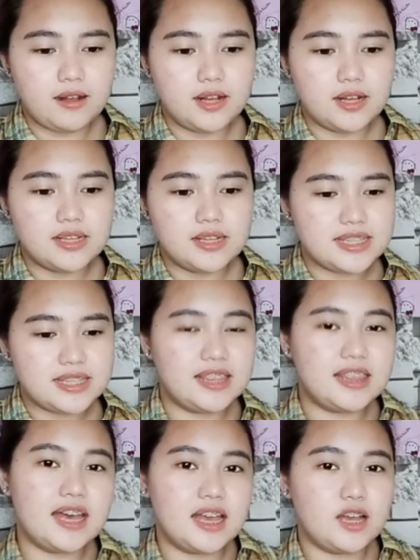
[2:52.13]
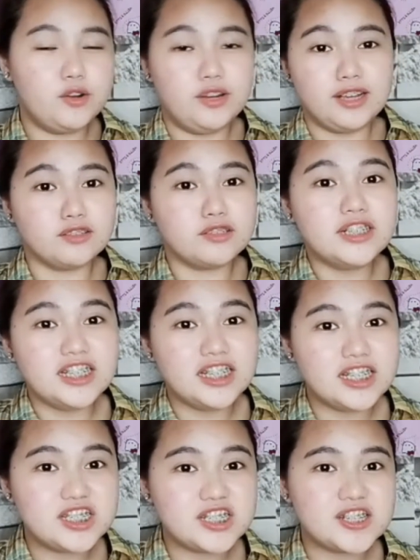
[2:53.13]
say that or
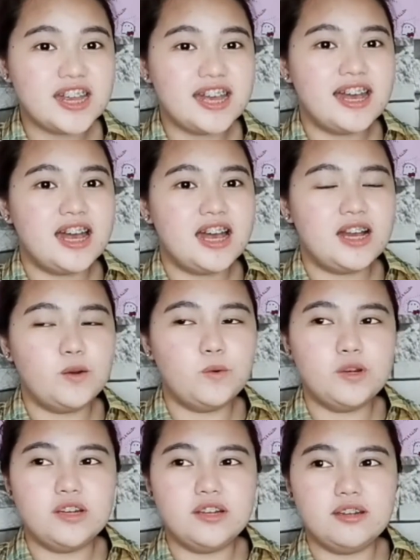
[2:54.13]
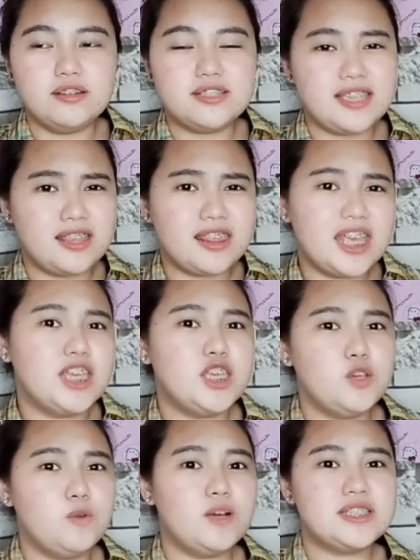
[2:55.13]
acknowledge or say thank you
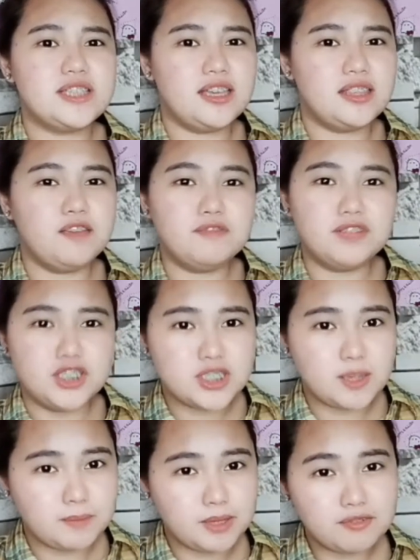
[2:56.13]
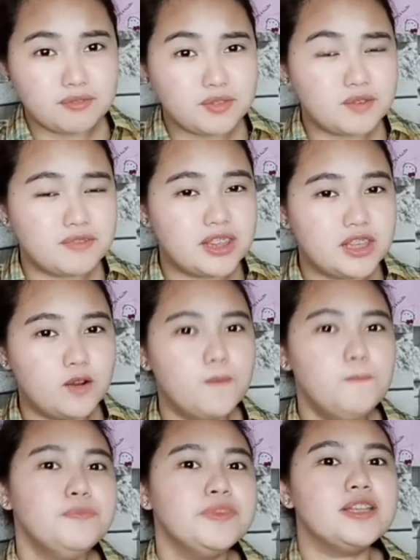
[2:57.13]
kasi they've learned something from your video.
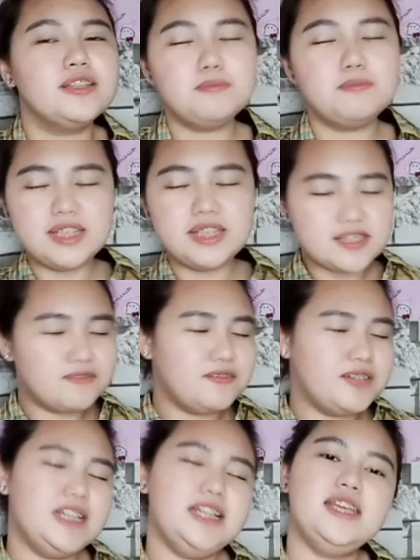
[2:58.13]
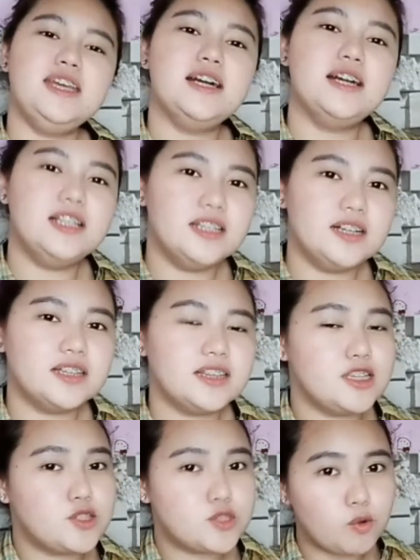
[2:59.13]
That means really a lot and
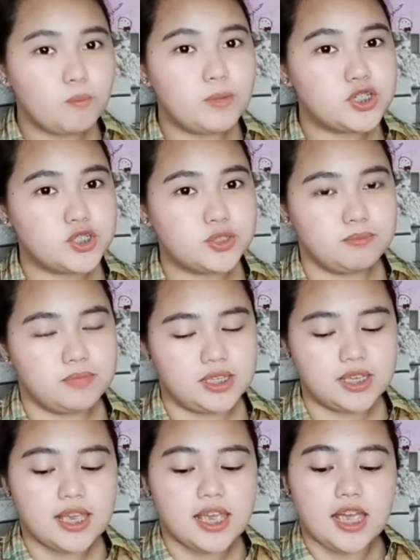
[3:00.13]
so much to me. And